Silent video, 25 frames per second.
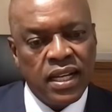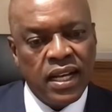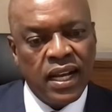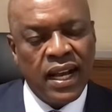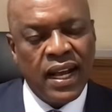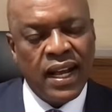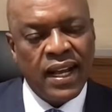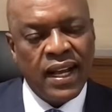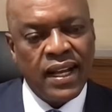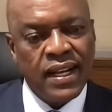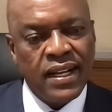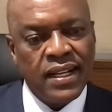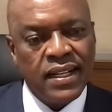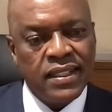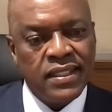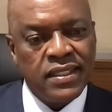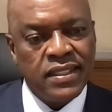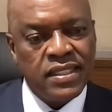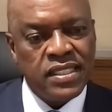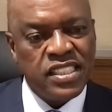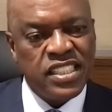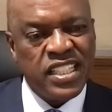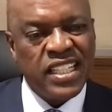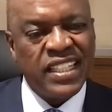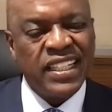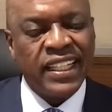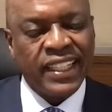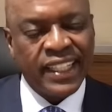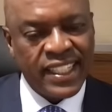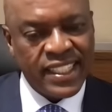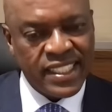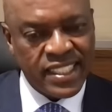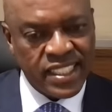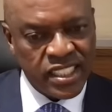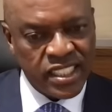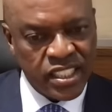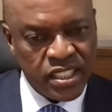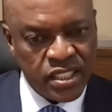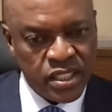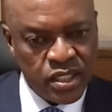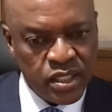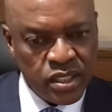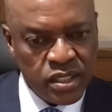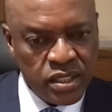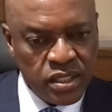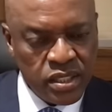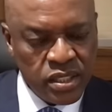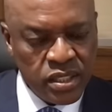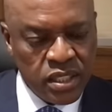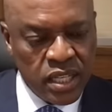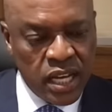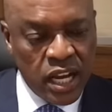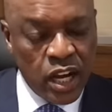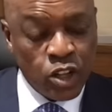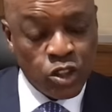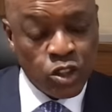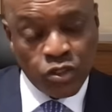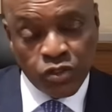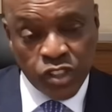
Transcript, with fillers: are generated out